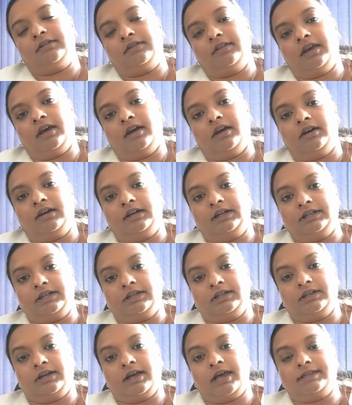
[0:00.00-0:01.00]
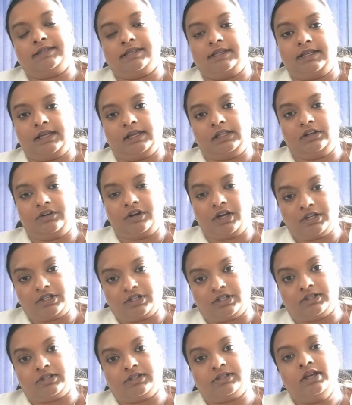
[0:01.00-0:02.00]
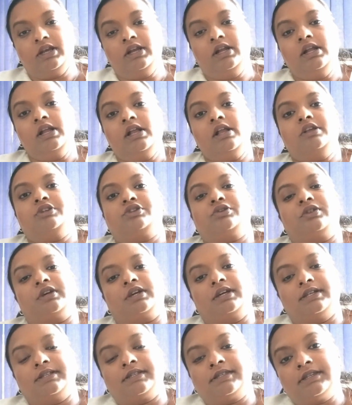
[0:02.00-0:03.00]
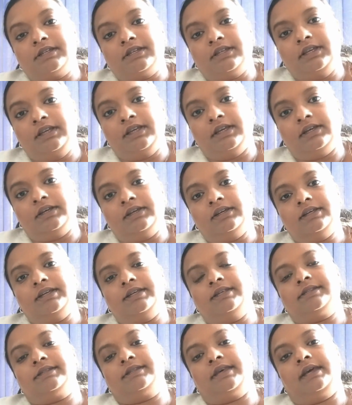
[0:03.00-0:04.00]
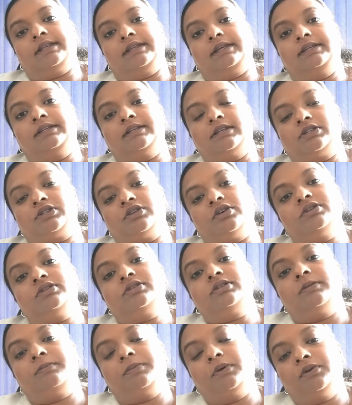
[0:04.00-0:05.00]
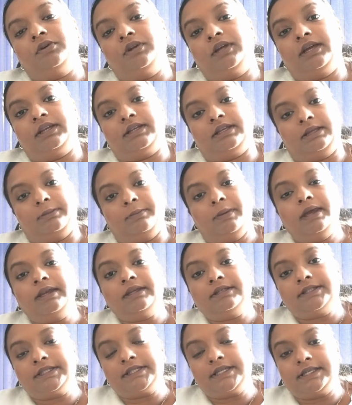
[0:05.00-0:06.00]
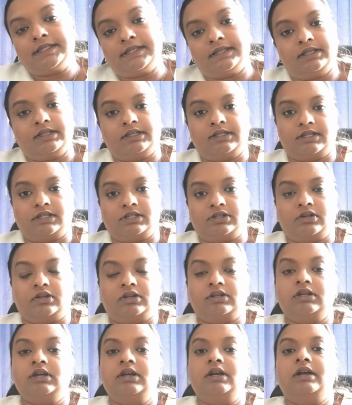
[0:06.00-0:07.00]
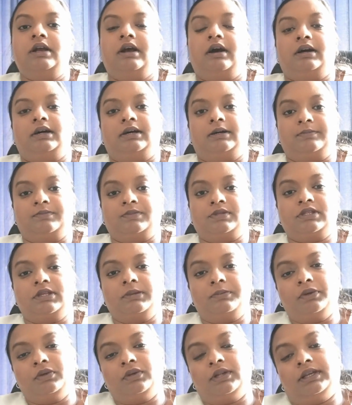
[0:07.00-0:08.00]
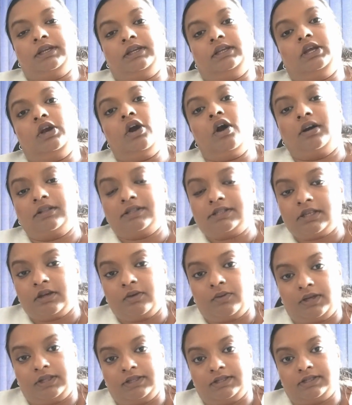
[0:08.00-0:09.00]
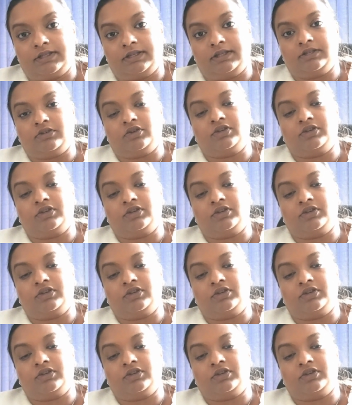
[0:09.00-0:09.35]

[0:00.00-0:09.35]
their asset declarations. So the concern here is that it does not stipulate any penalties, and it does not stipulate any consequences or